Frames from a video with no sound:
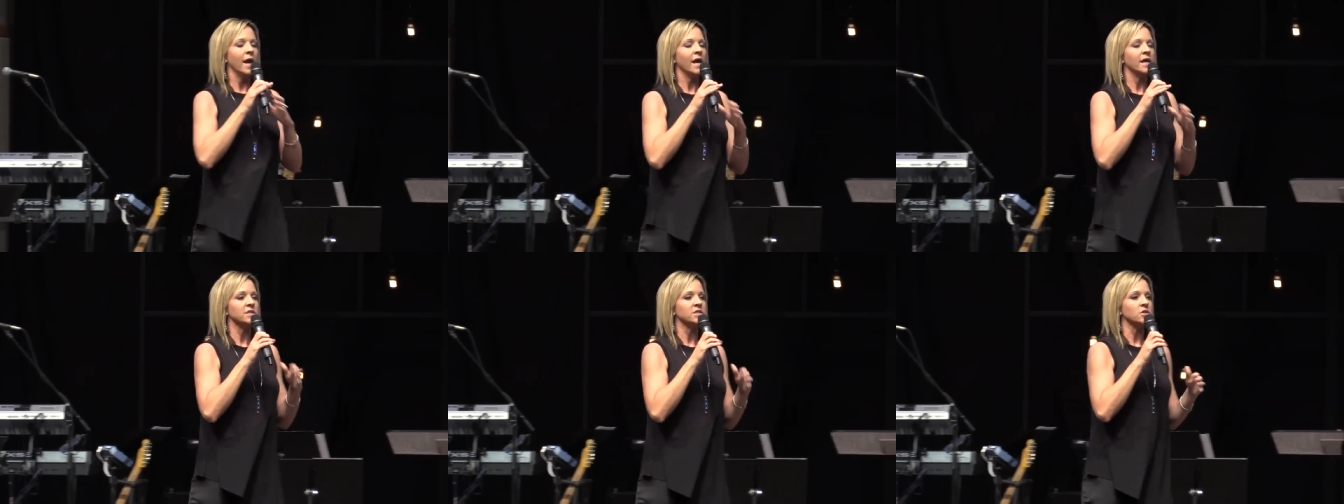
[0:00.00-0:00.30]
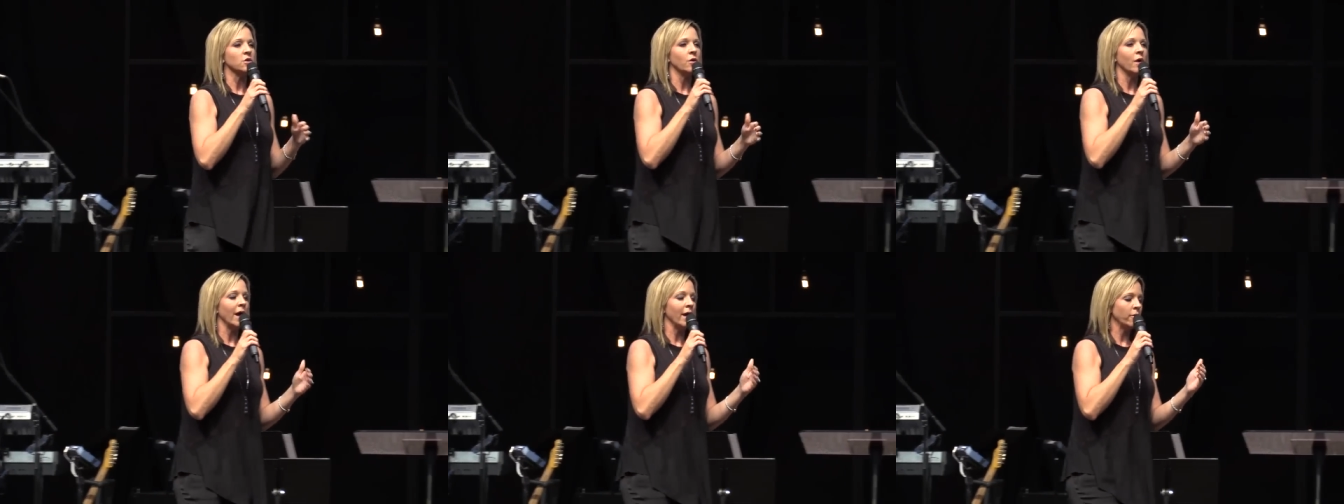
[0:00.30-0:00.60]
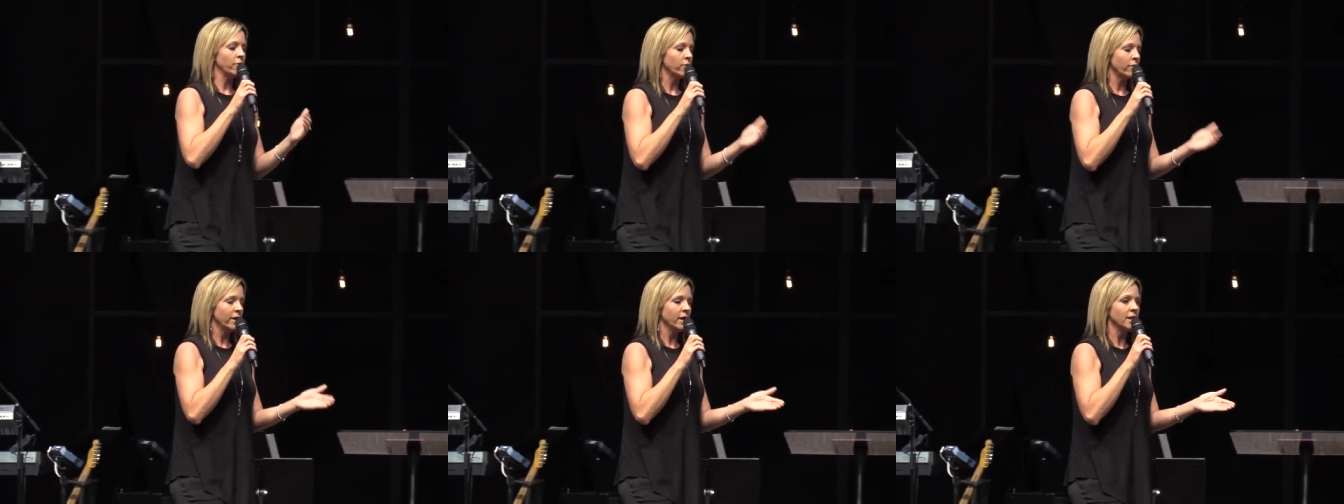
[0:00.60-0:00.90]
And so I
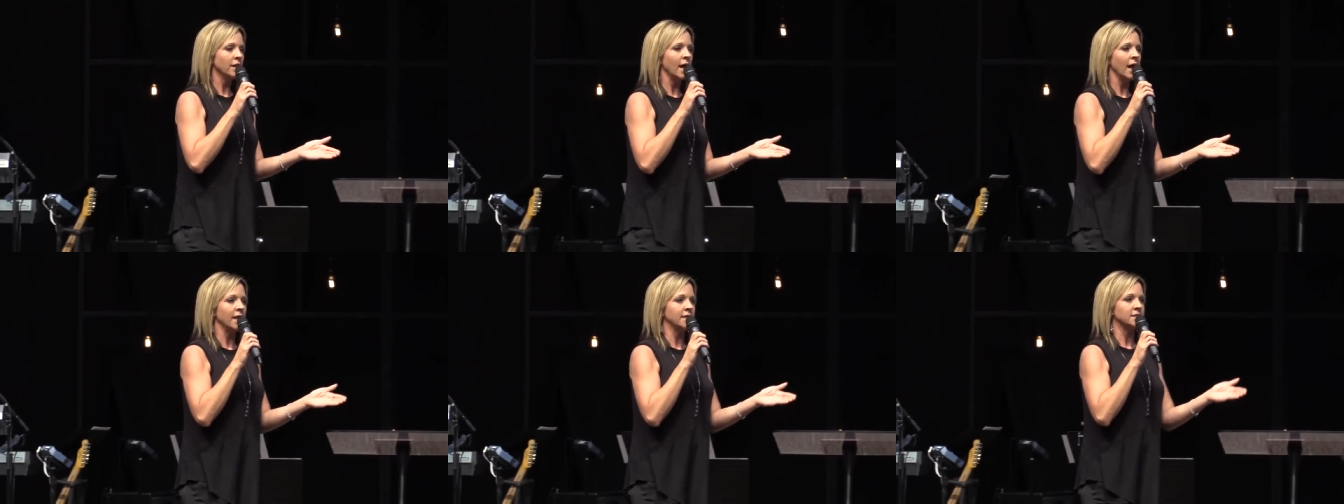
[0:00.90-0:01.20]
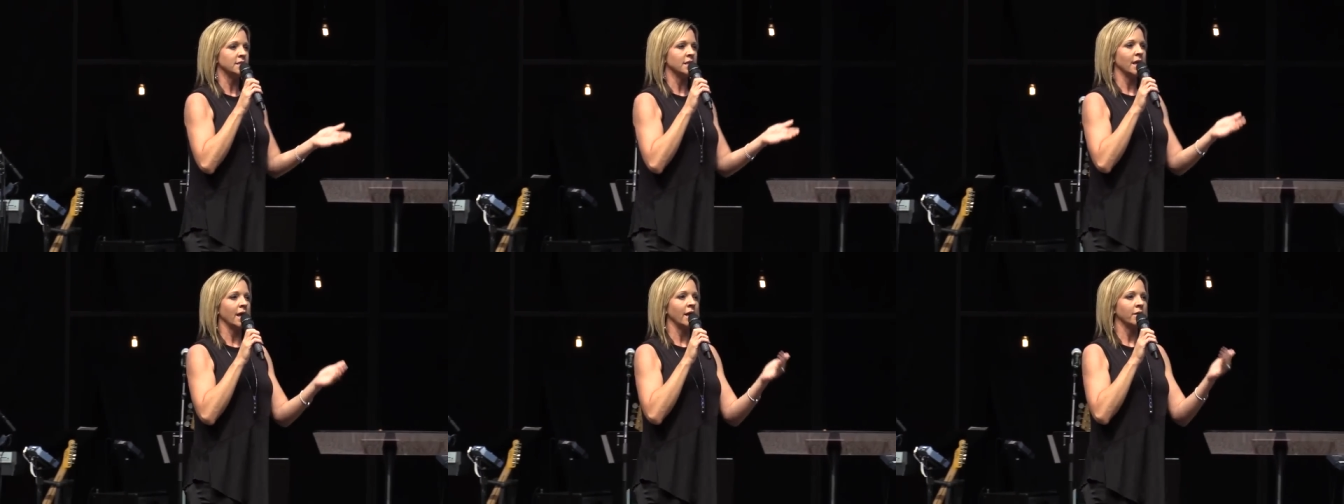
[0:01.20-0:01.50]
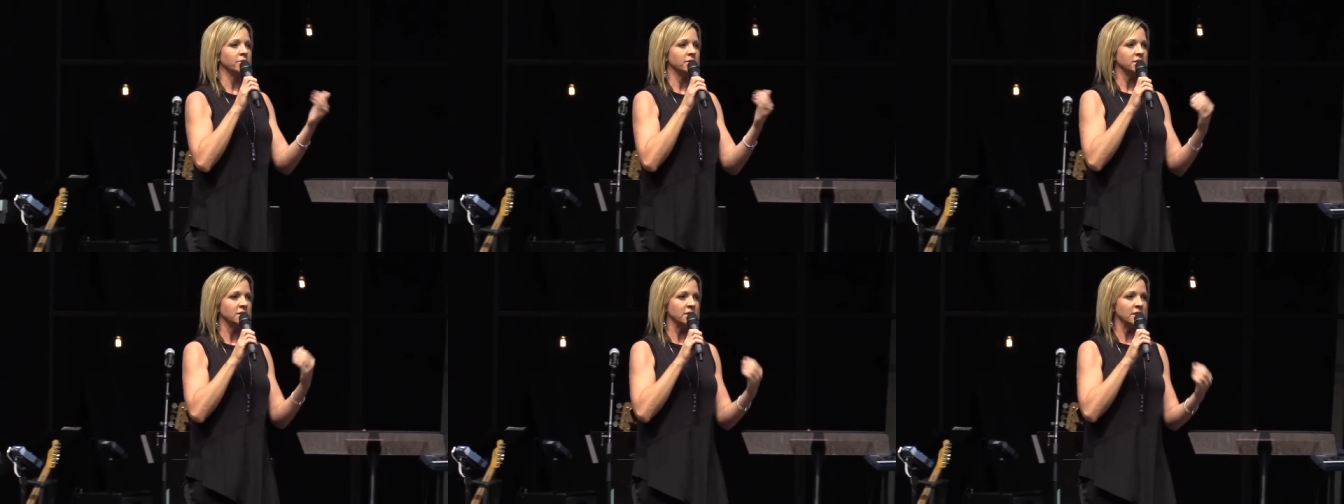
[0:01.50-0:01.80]
realized that I
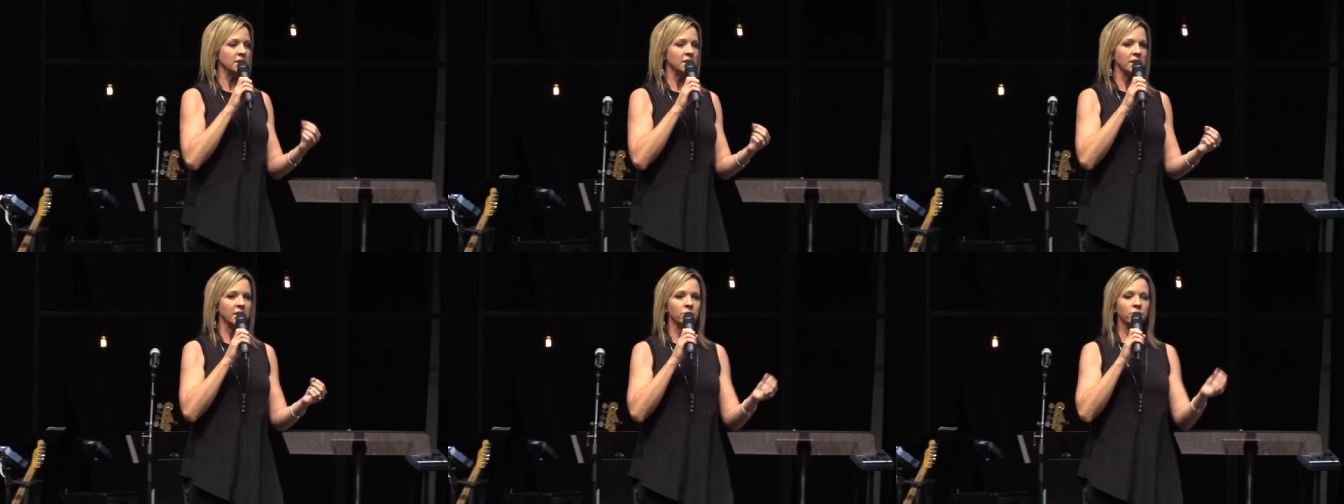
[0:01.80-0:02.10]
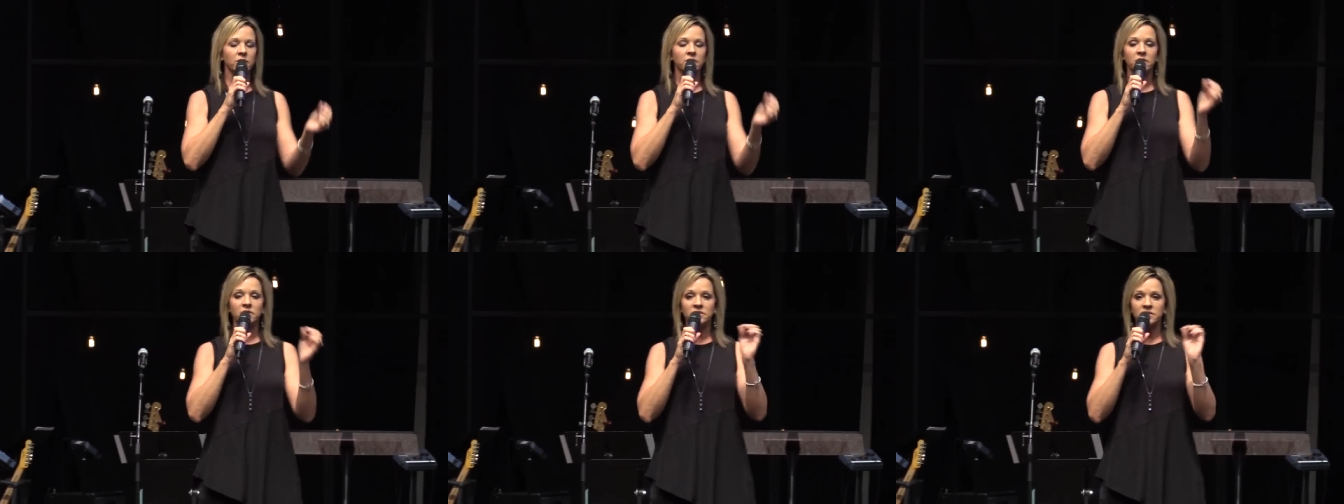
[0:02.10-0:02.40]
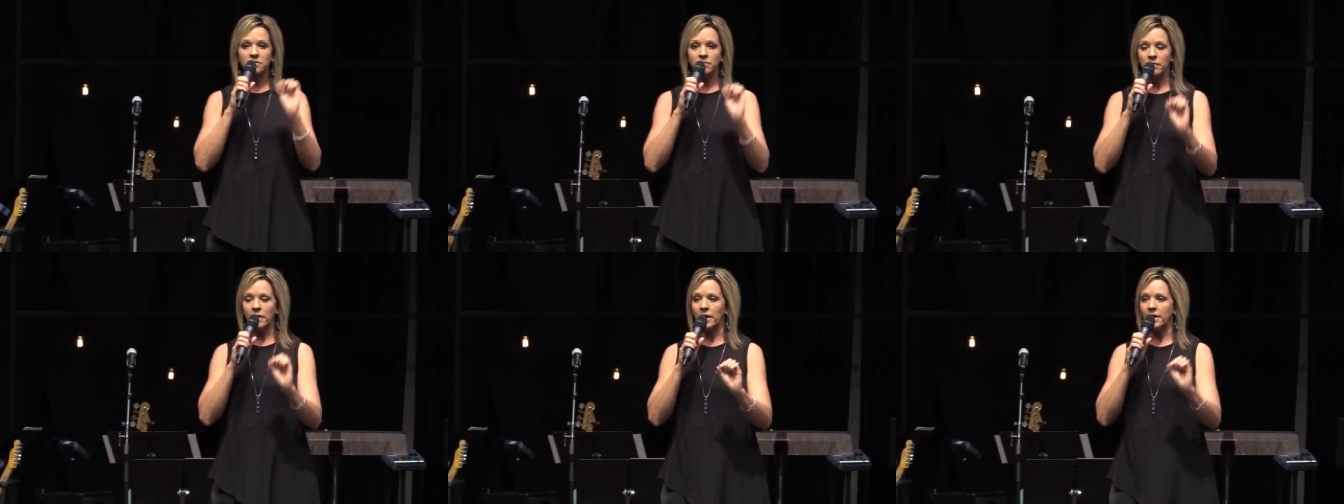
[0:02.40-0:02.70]
was dealing with a
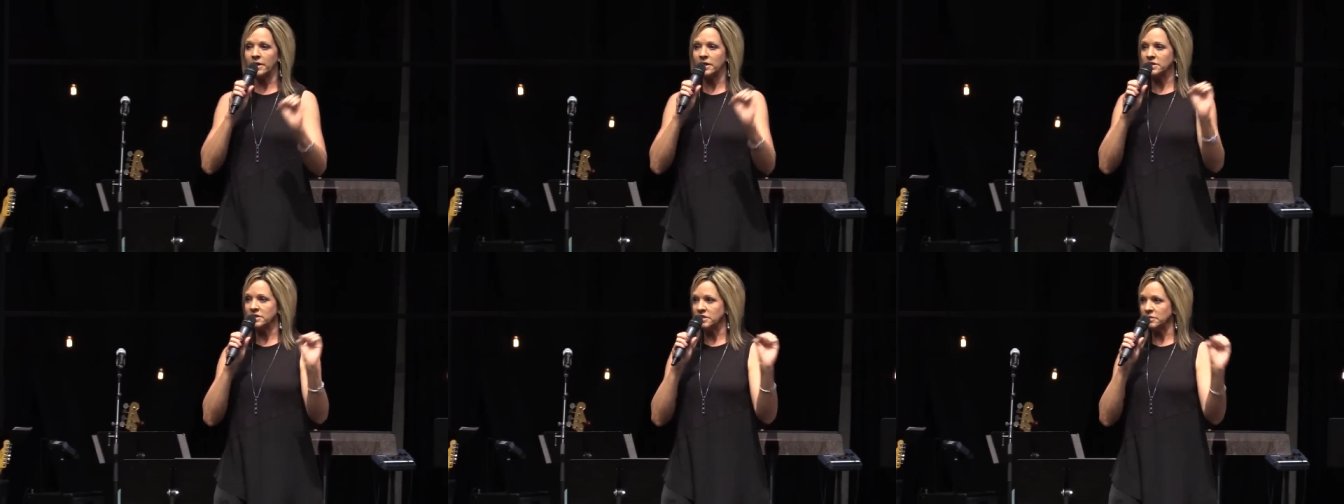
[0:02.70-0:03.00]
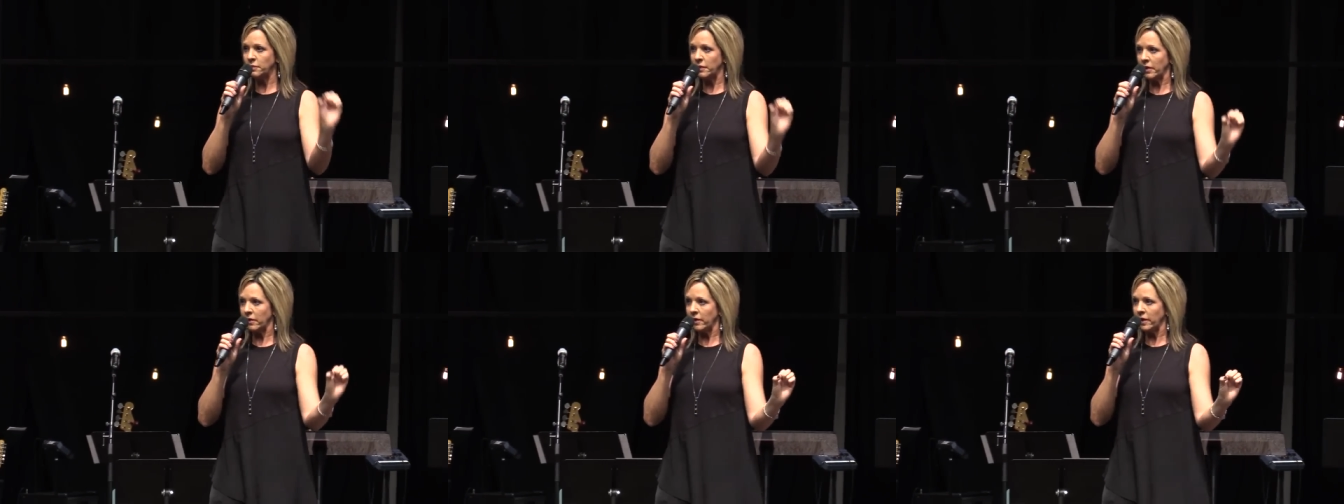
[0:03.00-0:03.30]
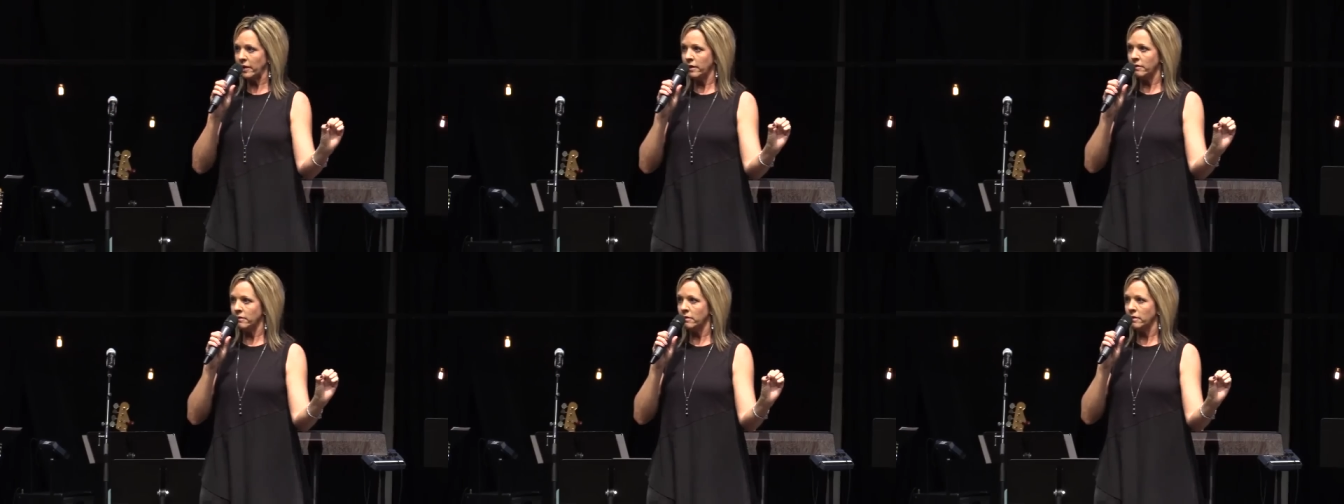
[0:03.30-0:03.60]
demonic
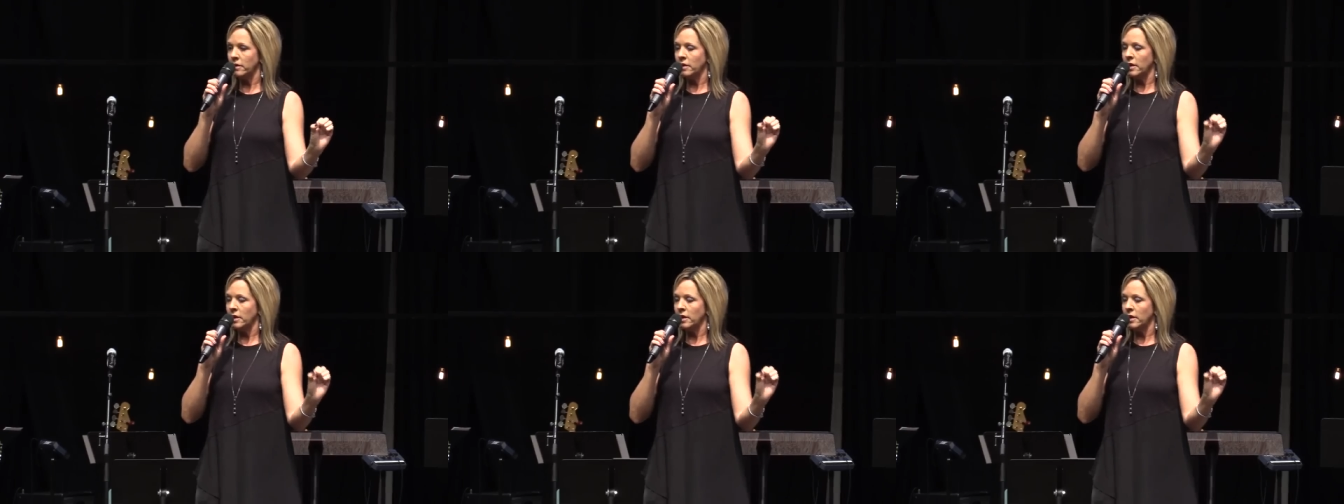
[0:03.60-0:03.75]
spirit